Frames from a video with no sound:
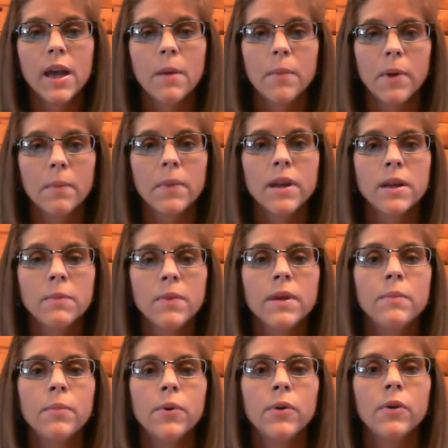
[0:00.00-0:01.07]
But many
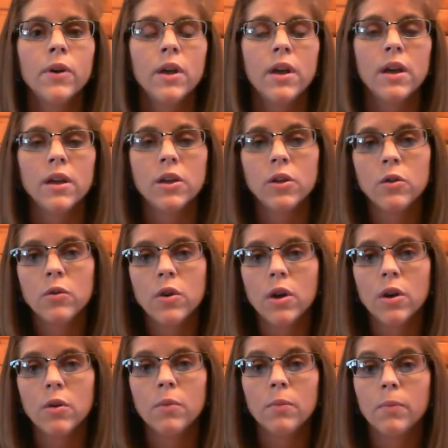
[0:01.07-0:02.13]
people, you
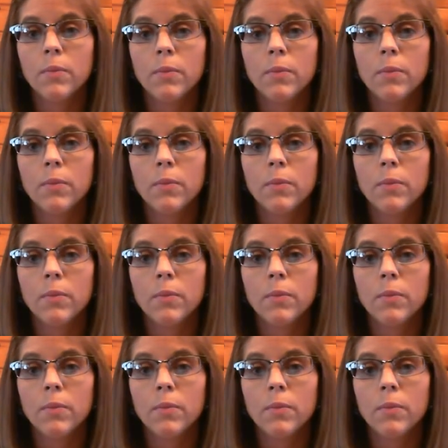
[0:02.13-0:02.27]
know,